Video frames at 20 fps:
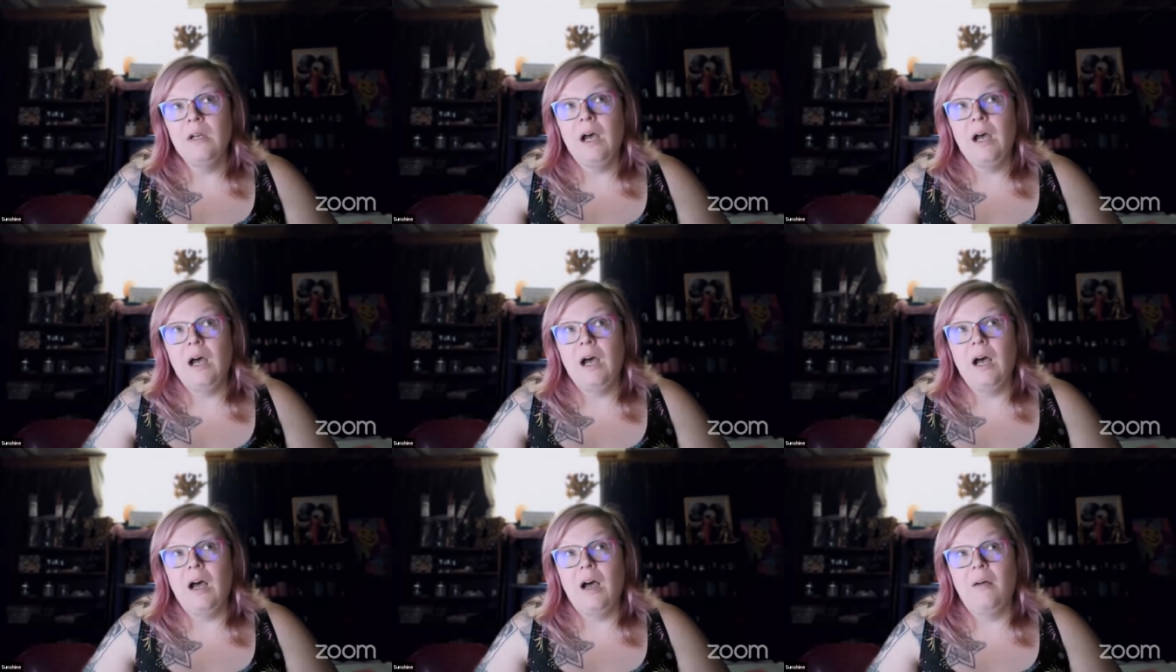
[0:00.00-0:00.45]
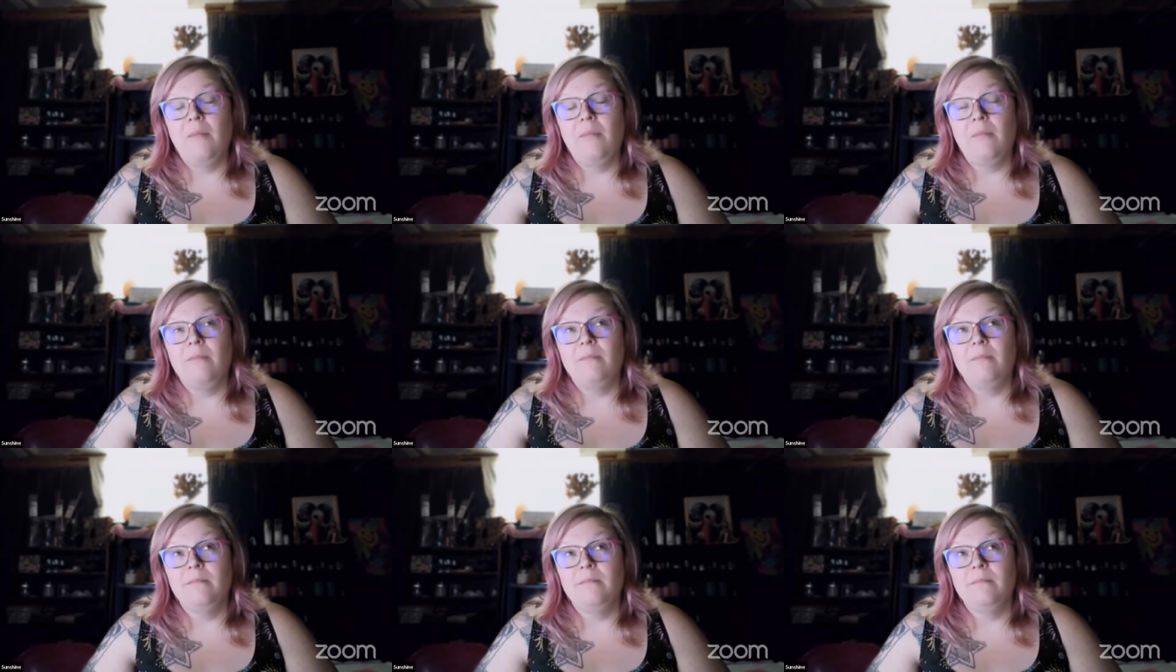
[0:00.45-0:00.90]

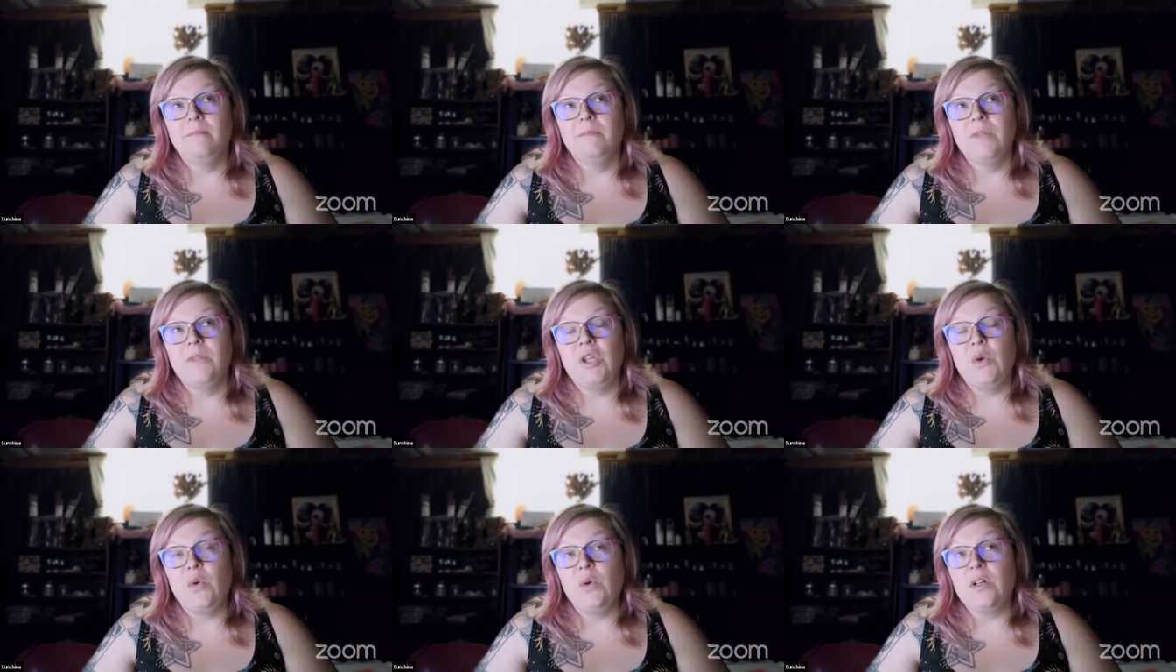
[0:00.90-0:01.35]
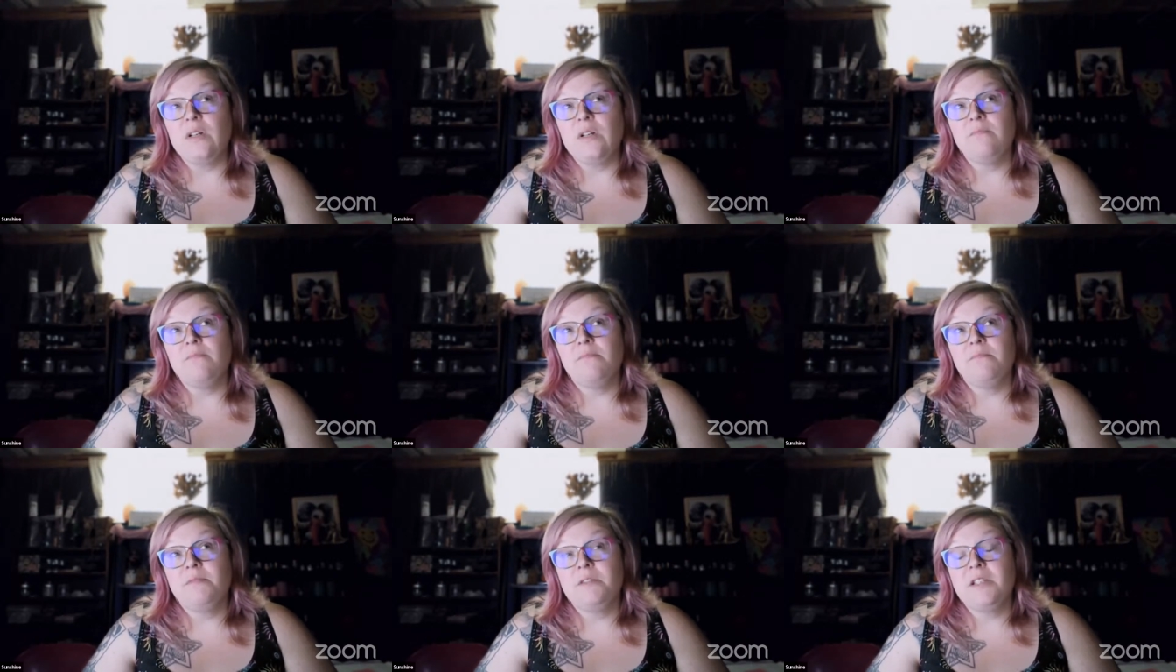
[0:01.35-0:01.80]
um, you
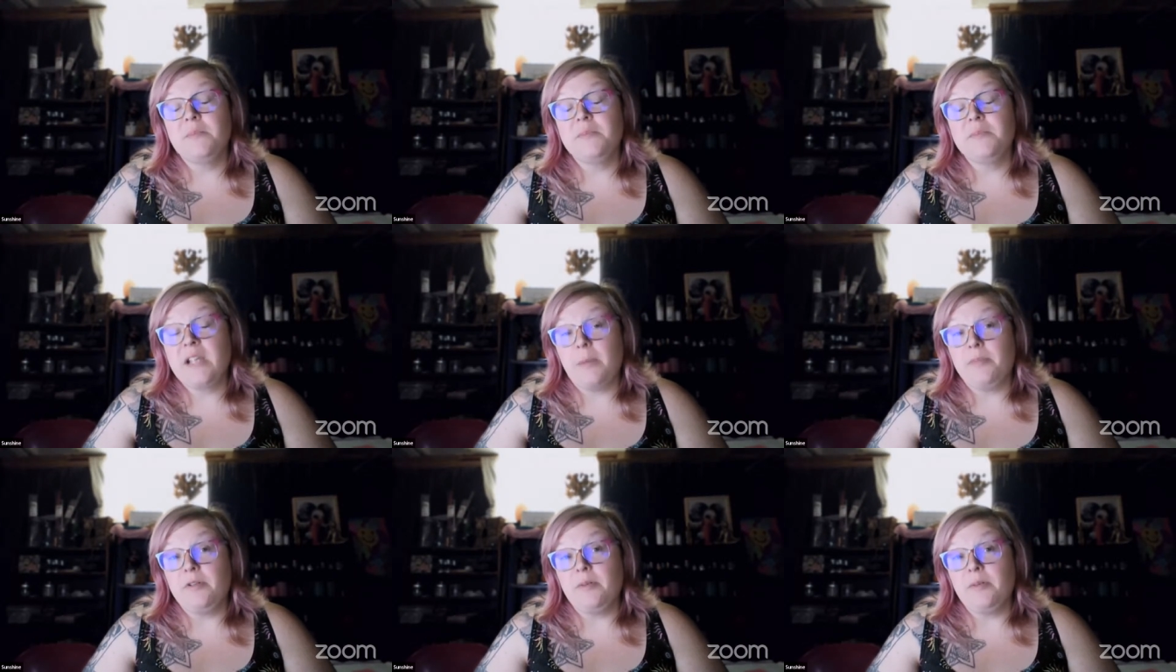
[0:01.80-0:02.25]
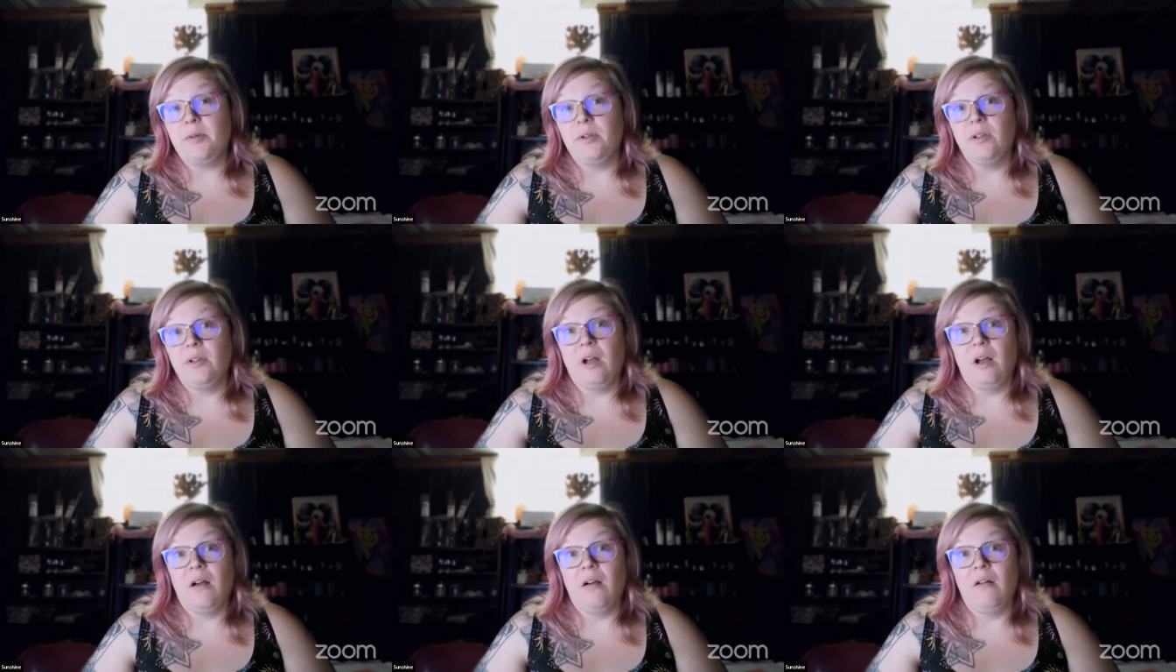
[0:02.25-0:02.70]
were
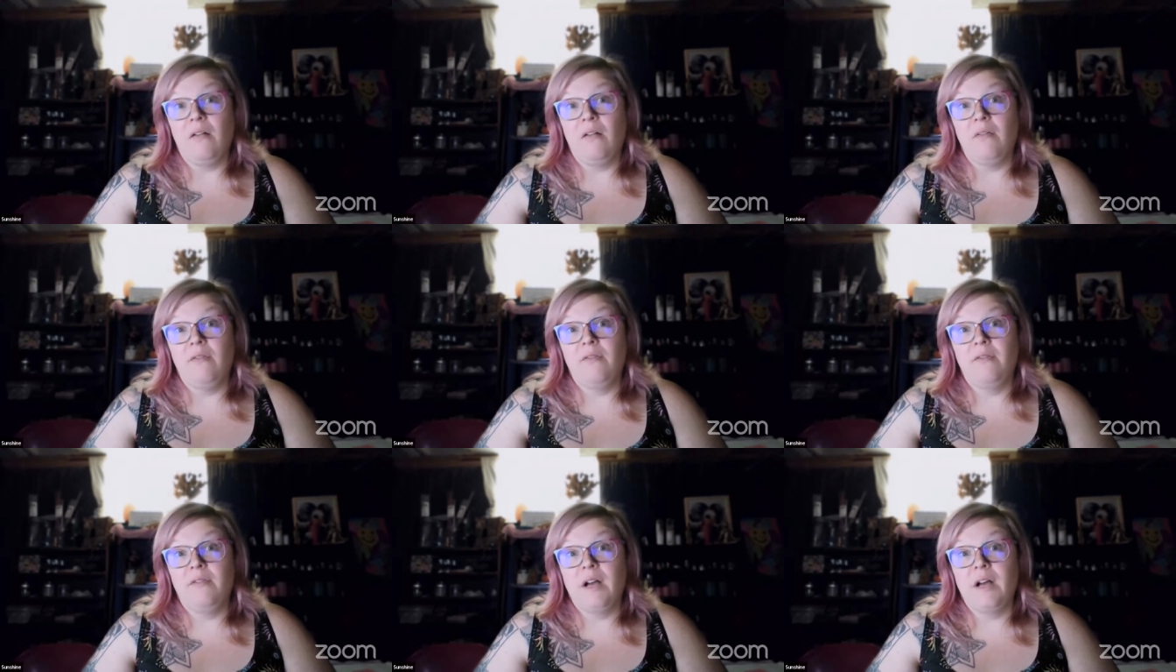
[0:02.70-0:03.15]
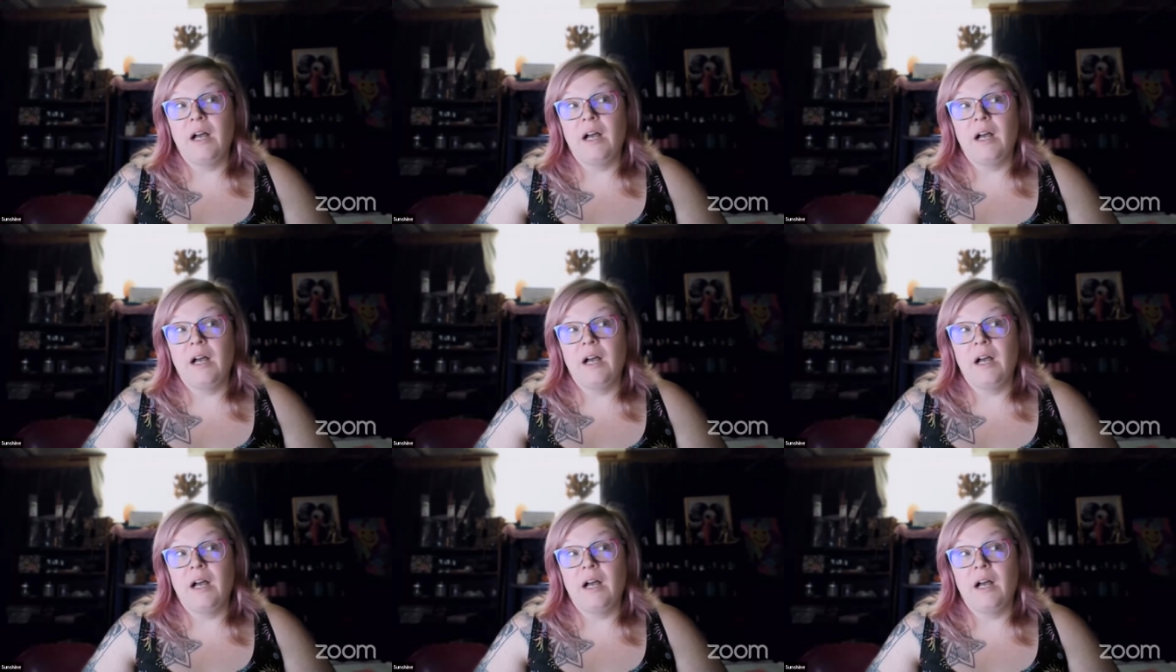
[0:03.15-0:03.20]
susceptible of